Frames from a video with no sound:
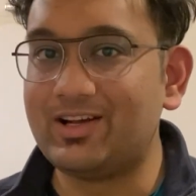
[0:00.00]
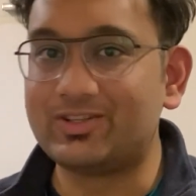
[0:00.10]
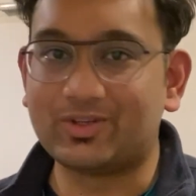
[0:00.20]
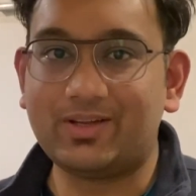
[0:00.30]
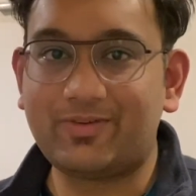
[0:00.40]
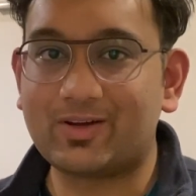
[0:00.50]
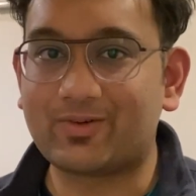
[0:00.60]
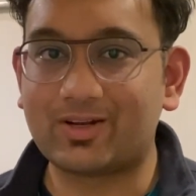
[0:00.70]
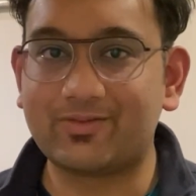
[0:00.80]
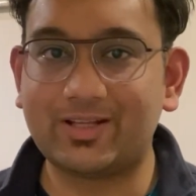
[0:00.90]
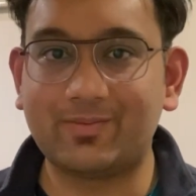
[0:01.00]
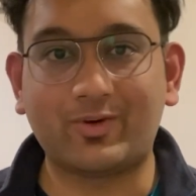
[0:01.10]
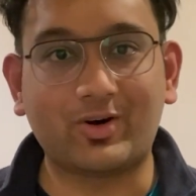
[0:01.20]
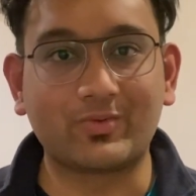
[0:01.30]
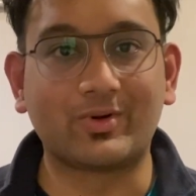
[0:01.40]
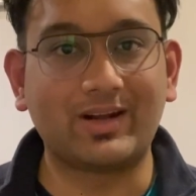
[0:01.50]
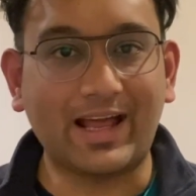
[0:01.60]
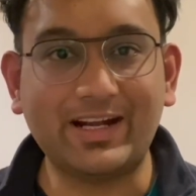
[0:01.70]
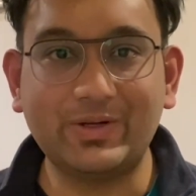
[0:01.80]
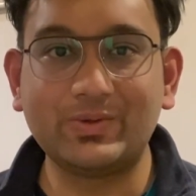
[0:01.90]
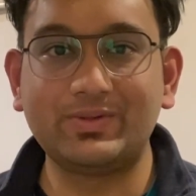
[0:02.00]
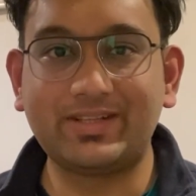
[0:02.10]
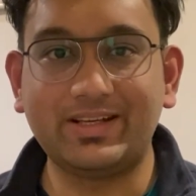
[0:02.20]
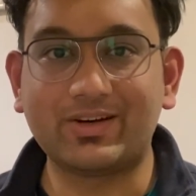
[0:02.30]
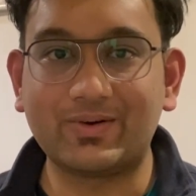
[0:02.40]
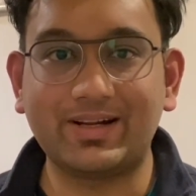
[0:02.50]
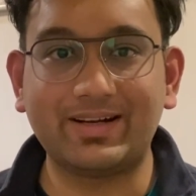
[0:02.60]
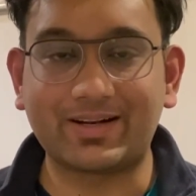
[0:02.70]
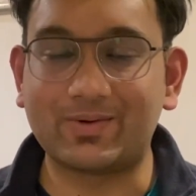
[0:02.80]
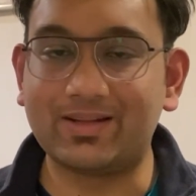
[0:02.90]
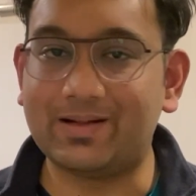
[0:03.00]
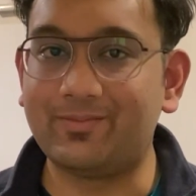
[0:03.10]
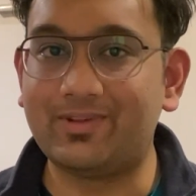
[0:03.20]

So if you are one of them or would like to see content around them,